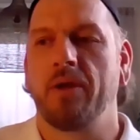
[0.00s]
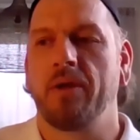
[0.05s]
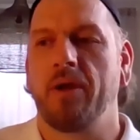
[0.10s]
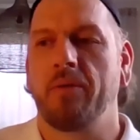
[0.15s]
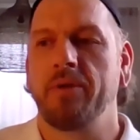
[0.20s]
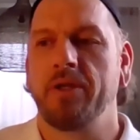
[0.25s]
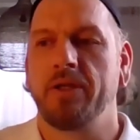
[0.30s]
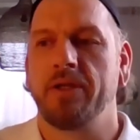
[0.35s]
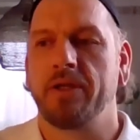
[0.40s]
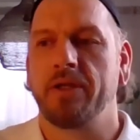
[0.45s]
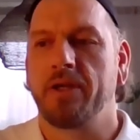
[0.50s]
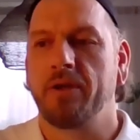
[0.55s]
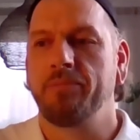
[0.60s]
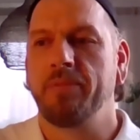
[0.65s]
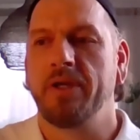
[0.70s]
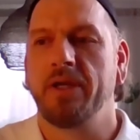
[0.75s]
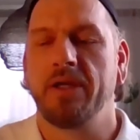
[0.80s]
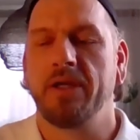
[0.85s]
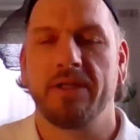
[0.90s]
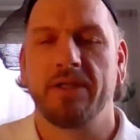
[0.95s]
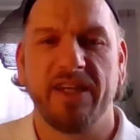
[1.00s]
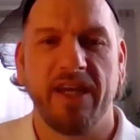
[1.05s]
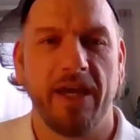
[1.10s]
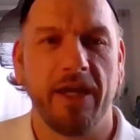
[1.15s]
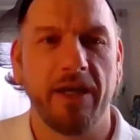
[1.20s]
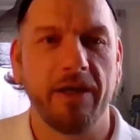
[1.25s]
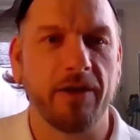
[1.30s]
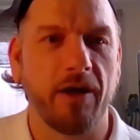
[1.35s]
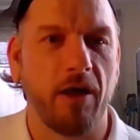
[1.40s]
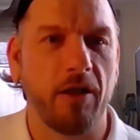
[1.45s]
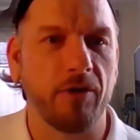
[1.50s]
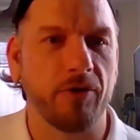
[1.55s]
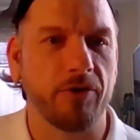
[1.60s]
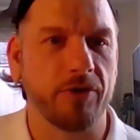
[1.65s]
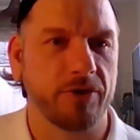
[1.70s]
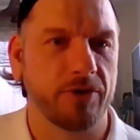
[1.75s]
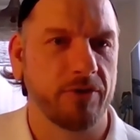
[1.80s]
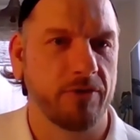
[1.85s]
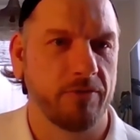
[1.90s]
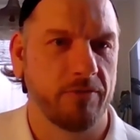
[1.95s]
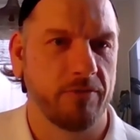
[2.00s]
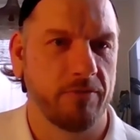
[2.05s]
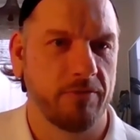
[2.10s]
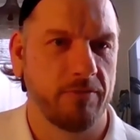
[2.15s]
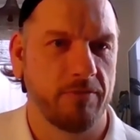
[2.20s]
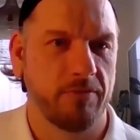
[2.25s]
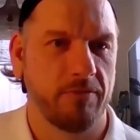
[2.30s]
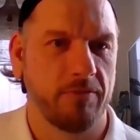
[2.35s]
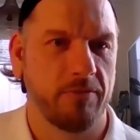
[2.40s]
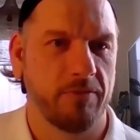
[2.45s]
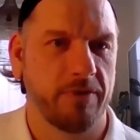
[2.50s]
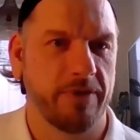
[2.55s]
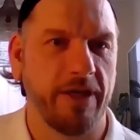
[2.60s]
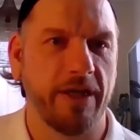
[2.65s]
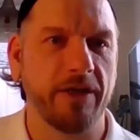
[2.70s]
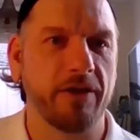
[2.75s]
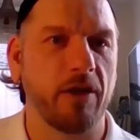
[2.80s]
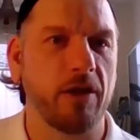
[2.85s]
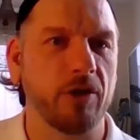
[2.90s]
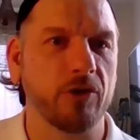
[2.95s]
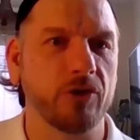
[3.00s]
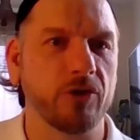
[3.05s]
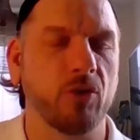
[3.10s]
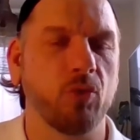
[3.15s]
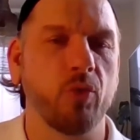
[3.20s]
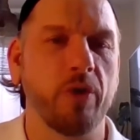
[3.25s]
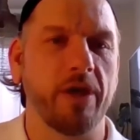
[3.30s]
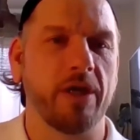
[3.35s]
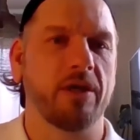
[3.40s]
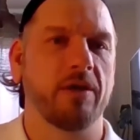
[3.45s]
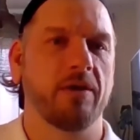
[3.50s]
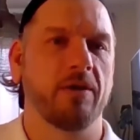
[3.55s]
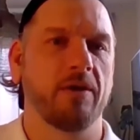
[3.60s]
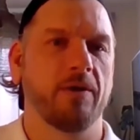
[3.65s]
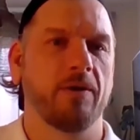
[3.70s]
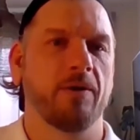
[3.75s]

It could be $10 a week.